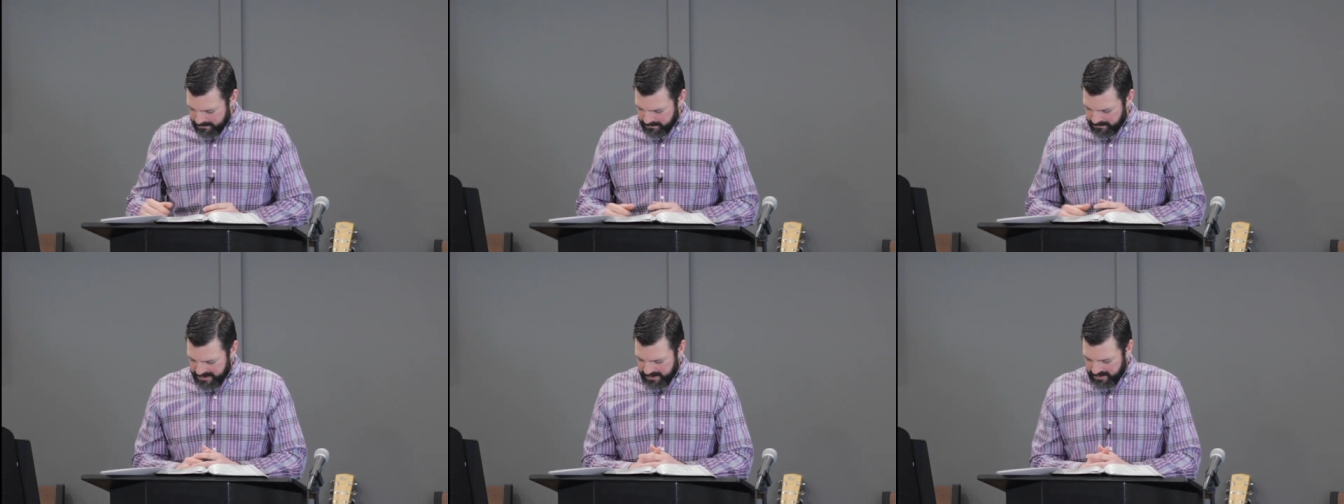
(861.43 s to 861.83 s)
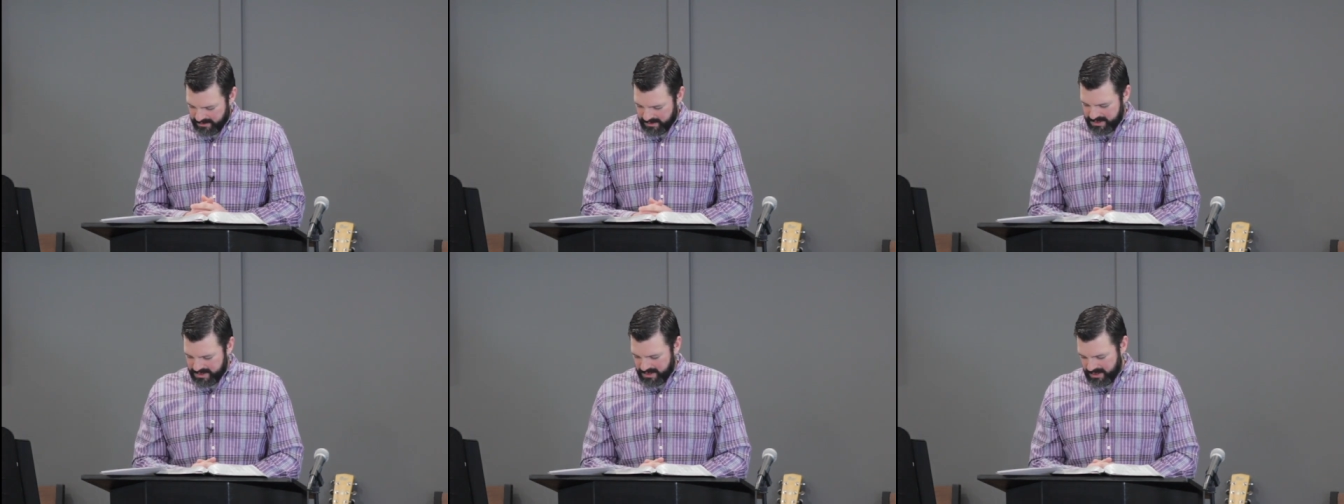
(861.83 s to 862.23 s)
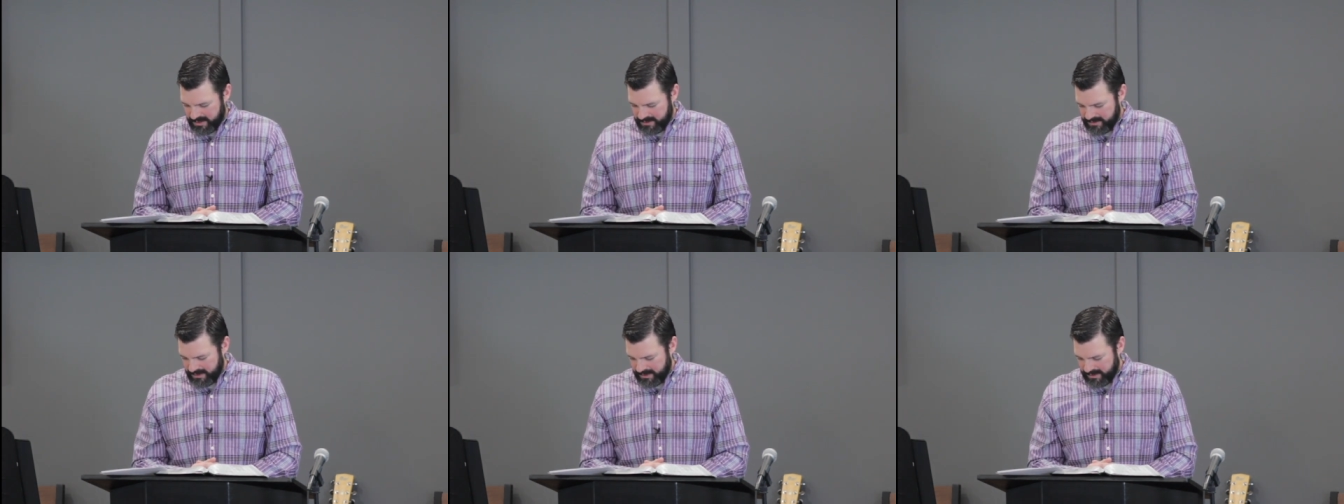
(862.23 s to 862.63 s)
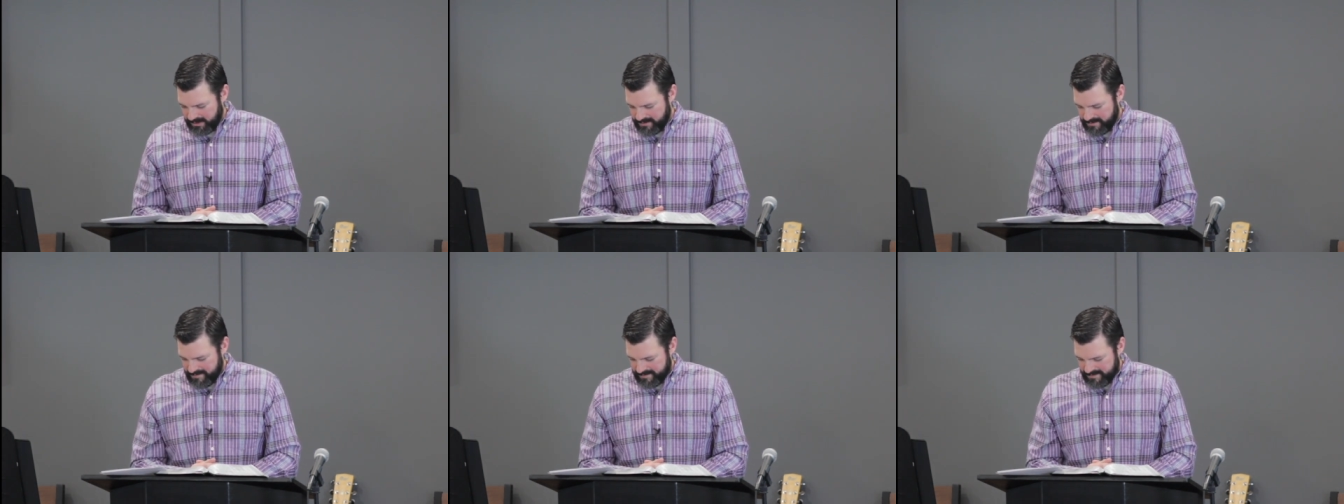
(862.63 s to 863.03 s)
Peter and John, they,
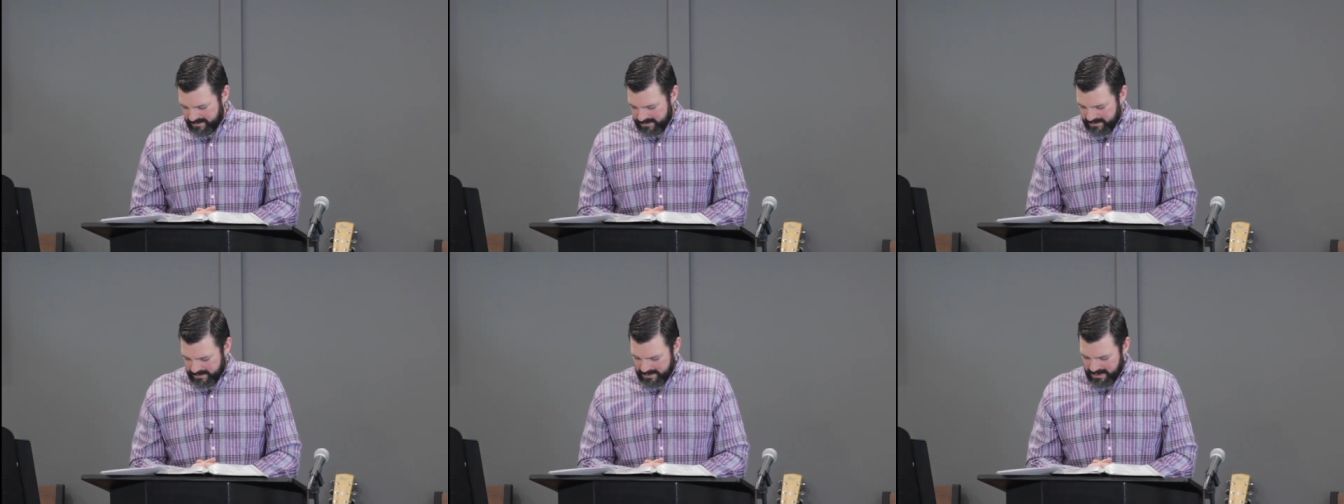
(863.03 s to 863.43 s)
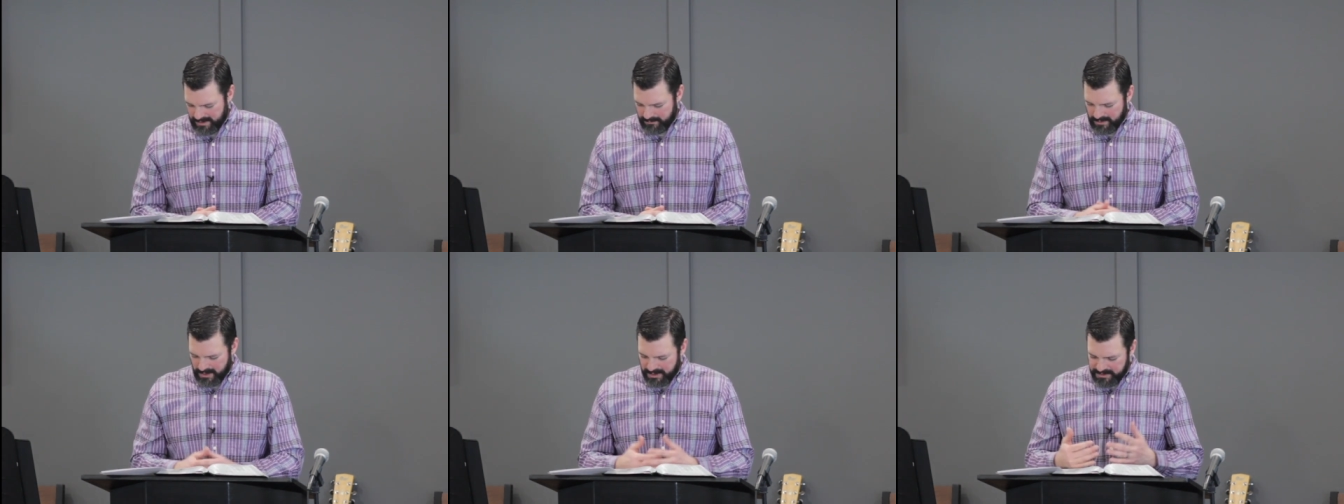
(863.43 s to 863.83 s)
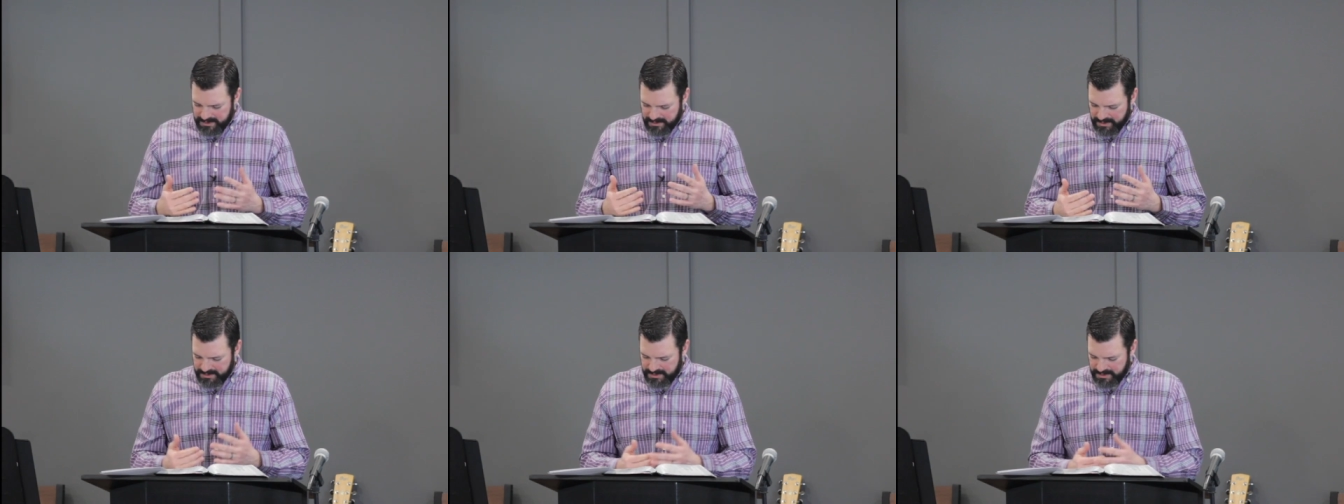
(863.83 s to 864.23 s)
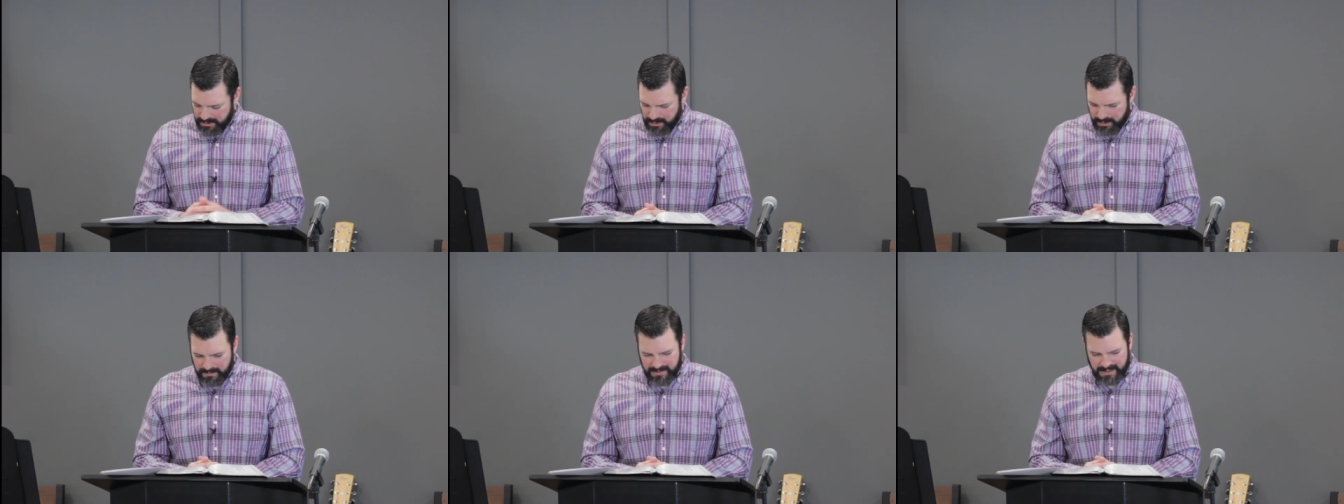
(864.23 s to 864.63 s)
they run to the
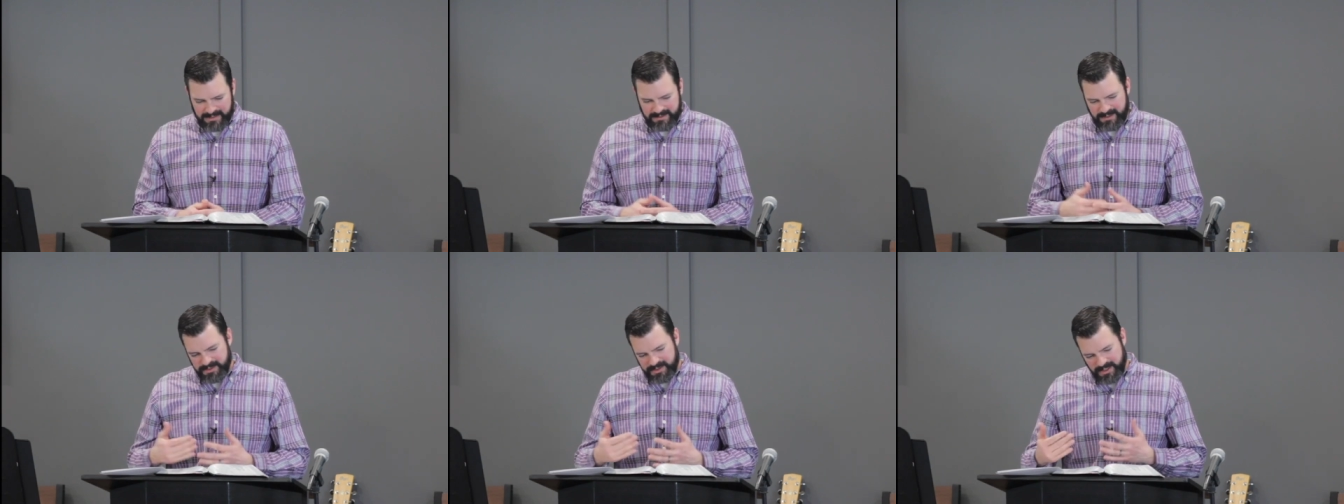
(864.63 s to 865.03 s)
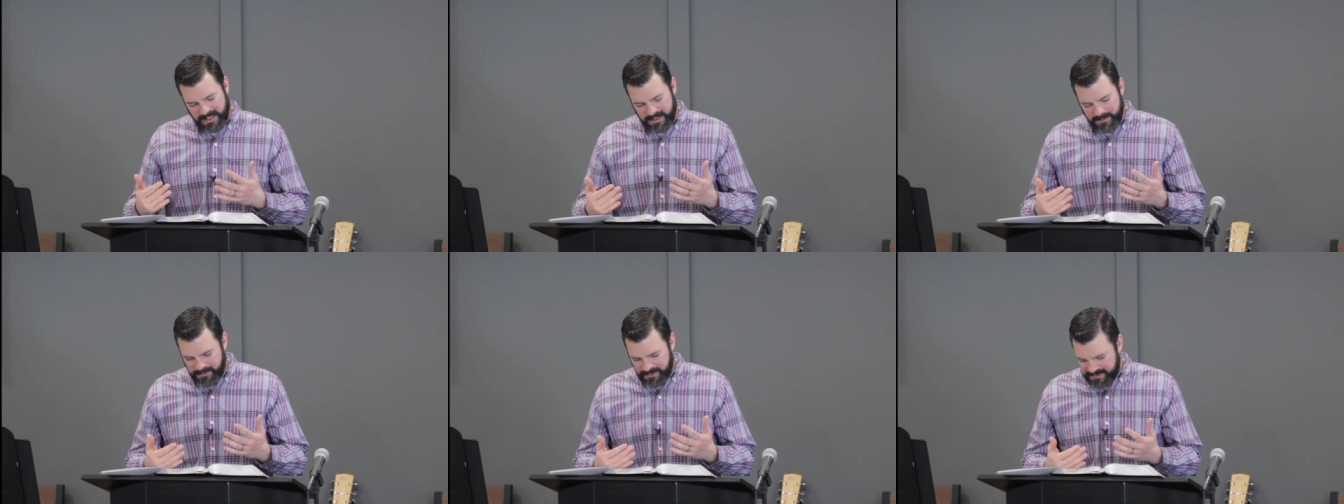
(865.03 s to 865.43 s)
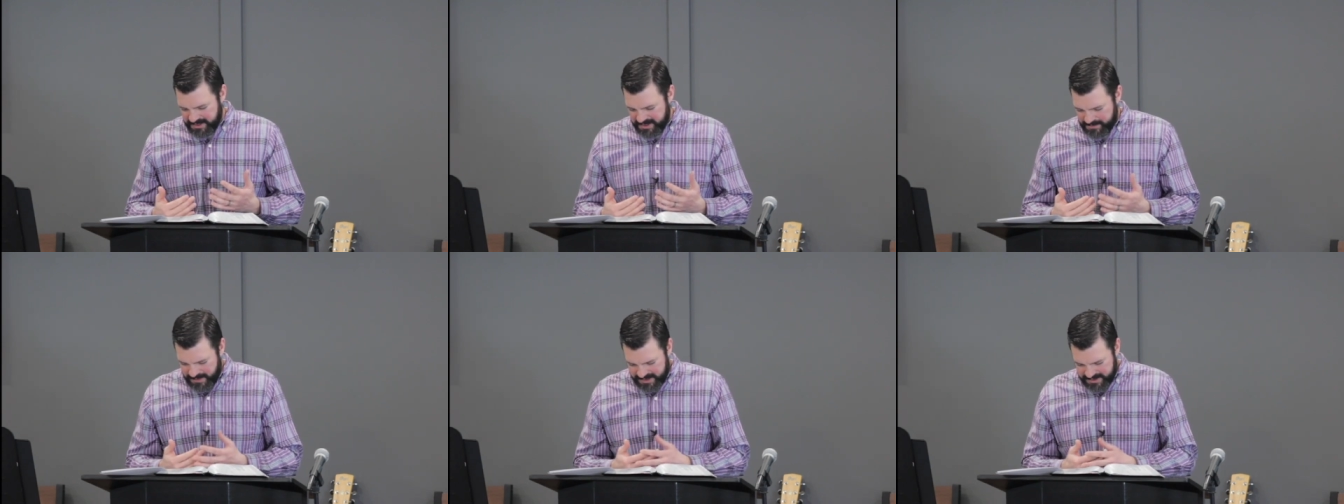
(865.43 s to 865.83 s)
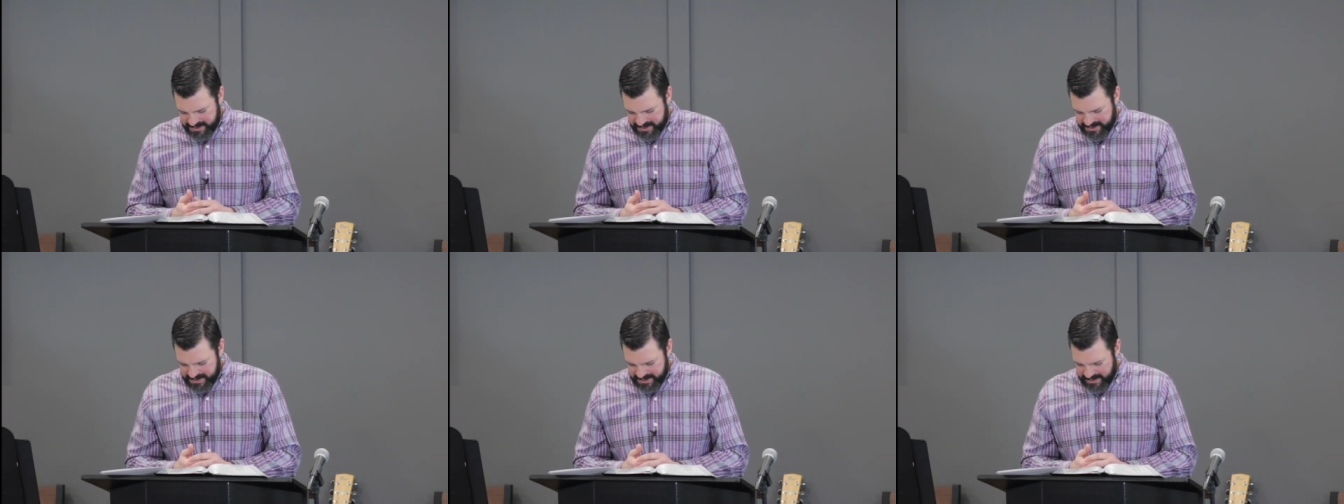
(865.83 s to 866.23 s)
tomb and they're trying to put these
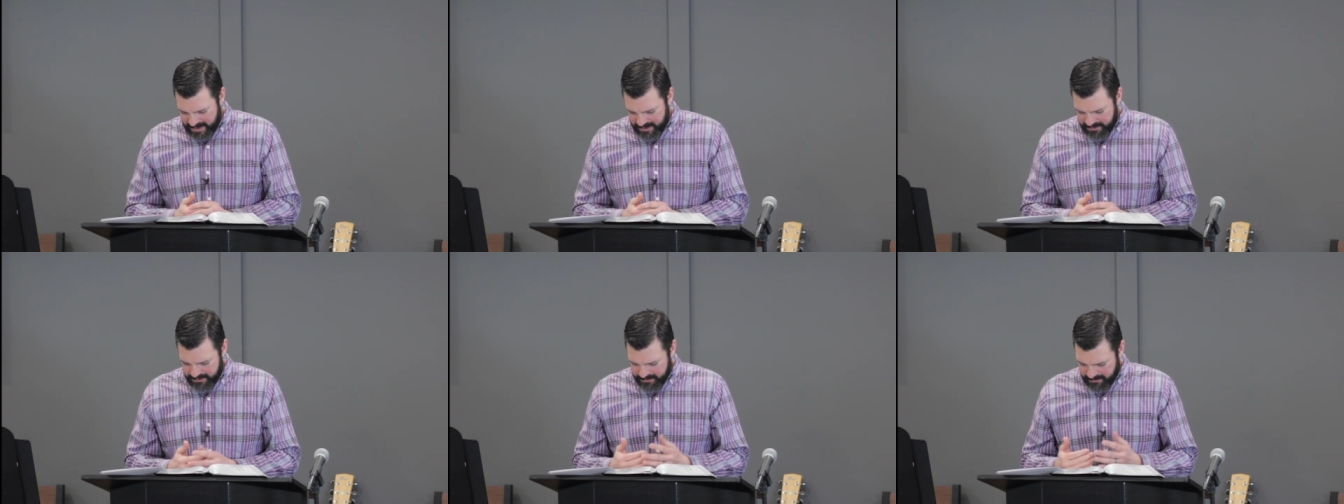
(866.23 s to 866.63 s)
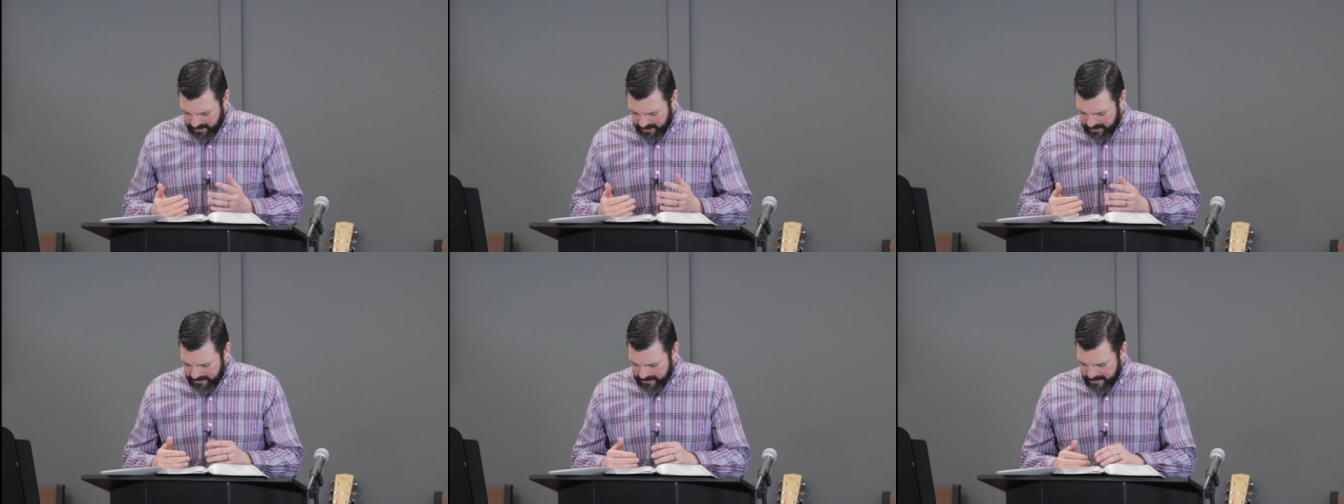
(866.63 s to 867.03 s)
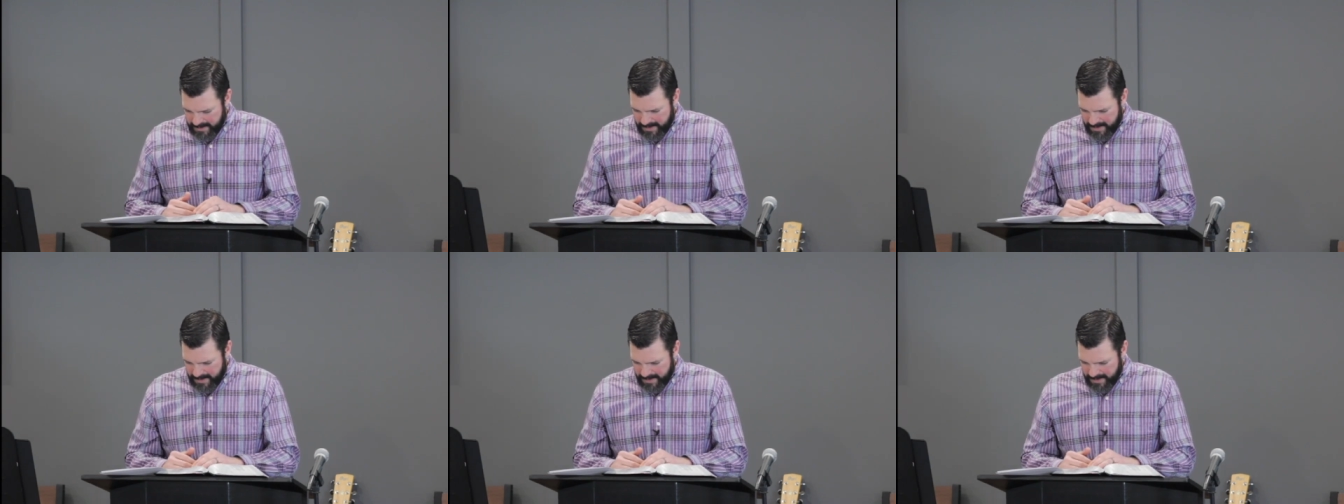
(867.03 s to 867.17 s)
pieces together, right?